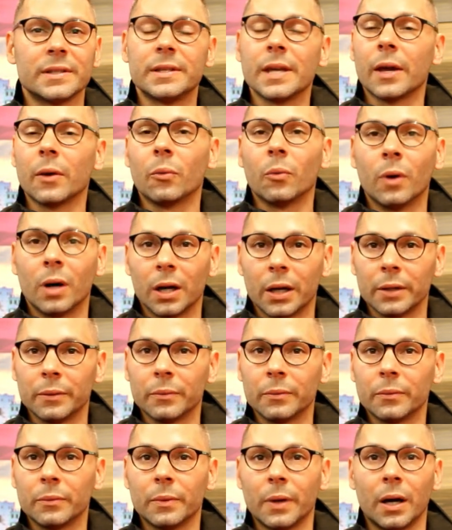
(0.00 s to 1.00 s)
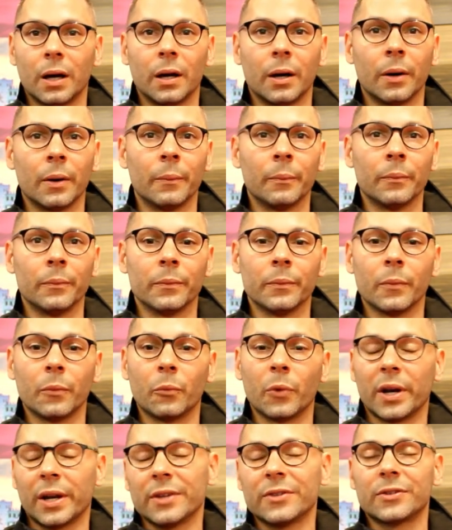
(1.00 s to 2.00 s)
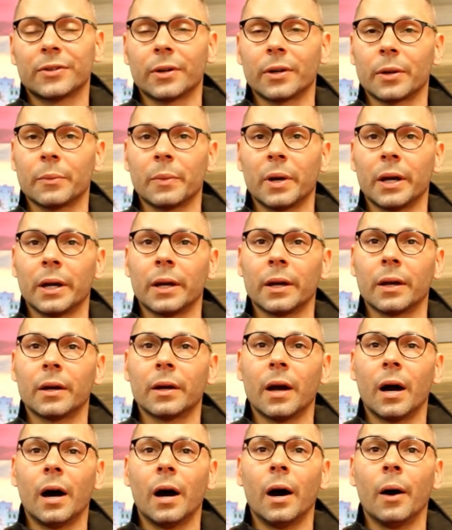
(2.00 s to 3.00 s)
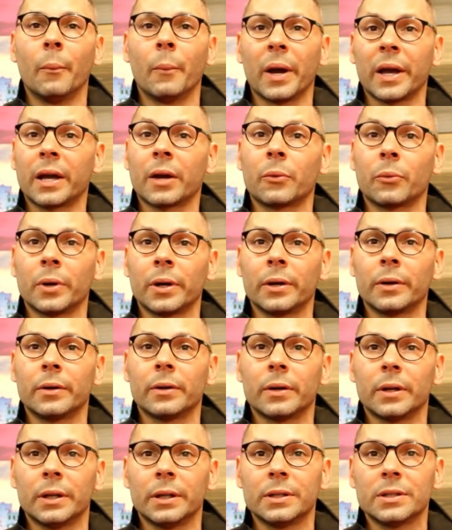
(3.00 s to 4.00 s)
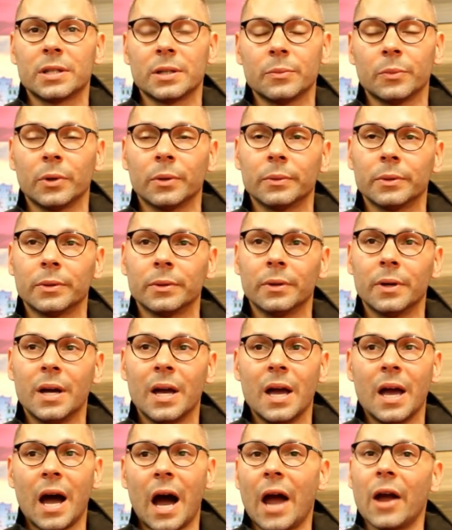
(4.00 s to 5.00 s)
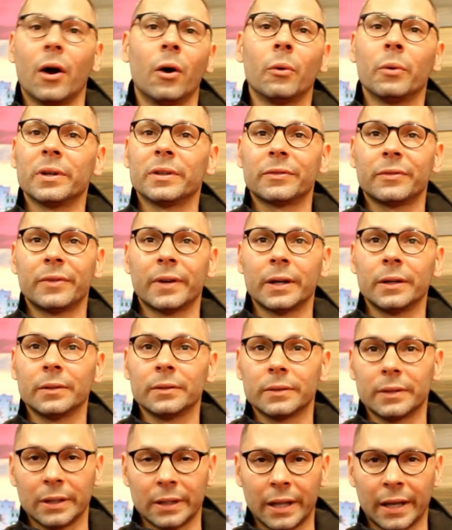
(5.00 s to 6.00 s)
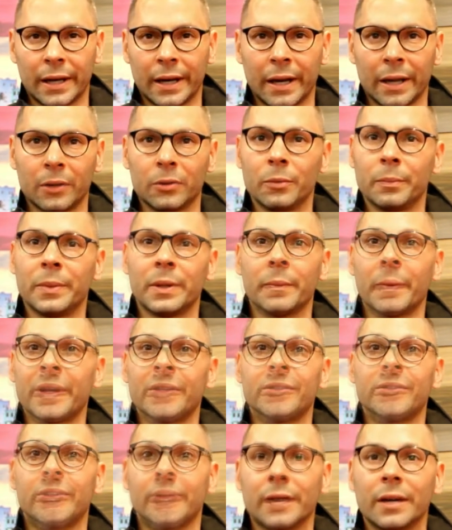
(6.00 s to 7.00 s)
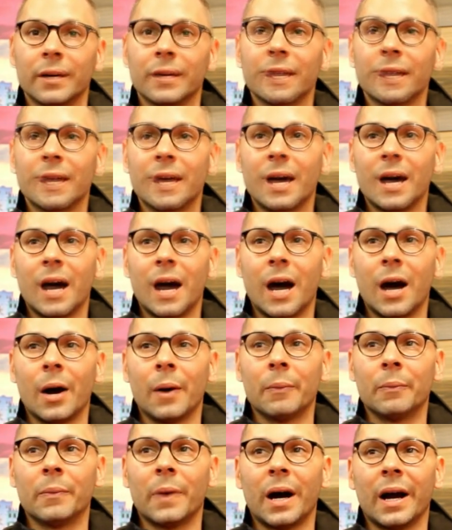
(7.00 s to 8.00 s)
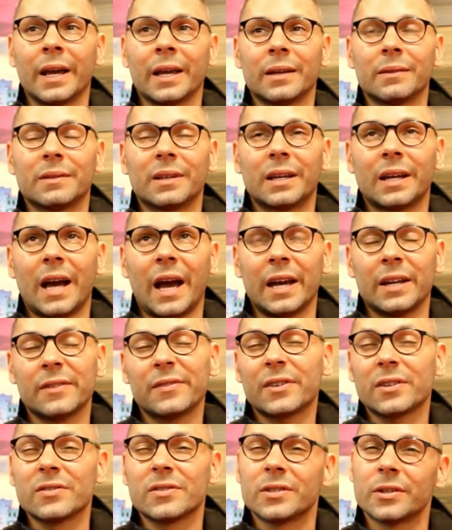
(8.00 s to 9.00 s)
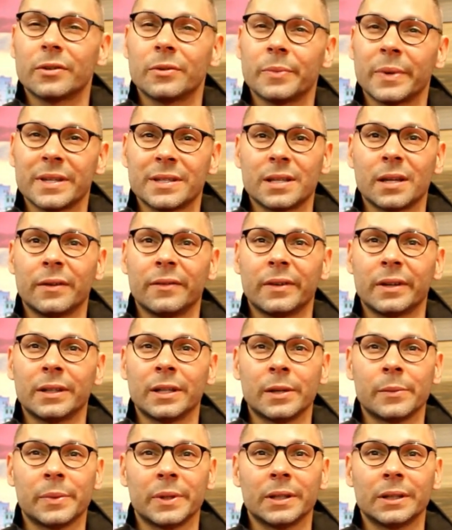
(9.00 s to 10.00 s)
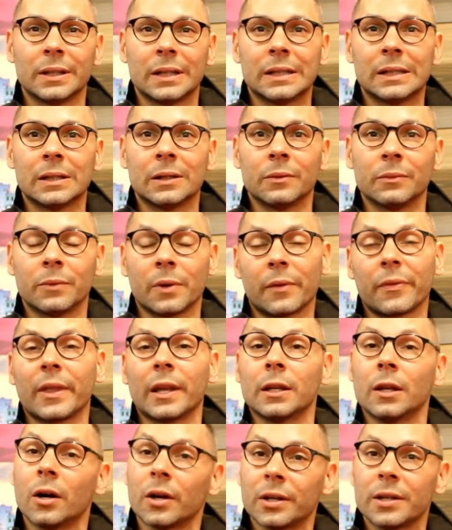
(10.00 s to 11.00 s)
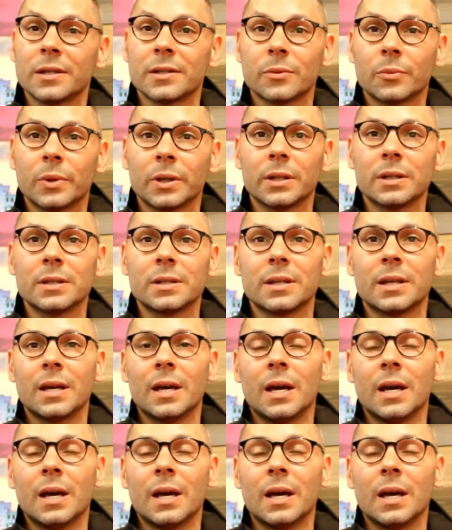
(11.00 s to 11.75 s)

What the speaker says: day one, when I started my my career in T-Mobile, I always felt that I could be myself. I kind of consider myself a little bit one of the luckiest ones,